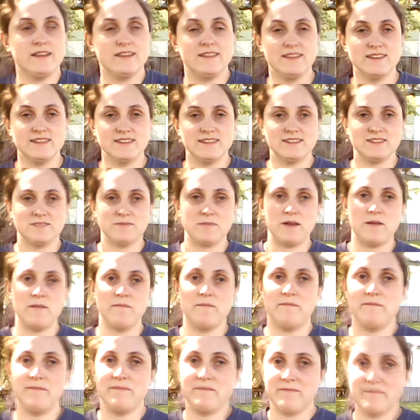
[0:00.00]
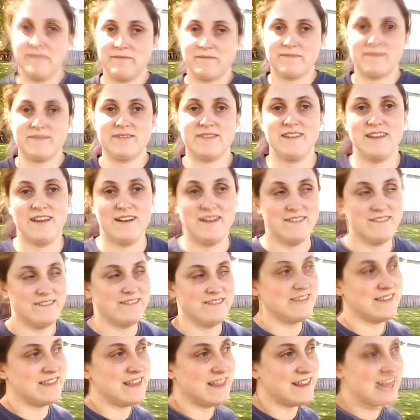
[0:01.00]
This is my, the
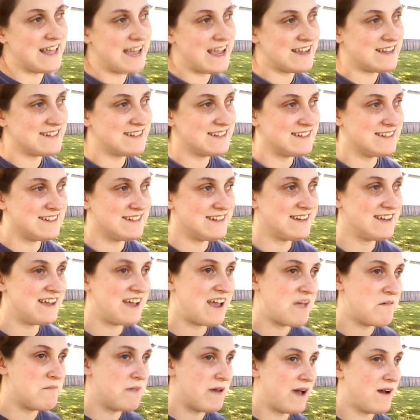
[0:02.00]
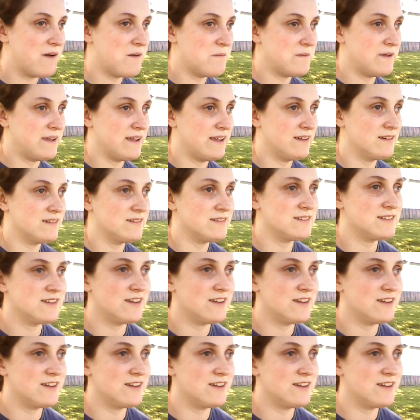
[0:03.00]
last about me.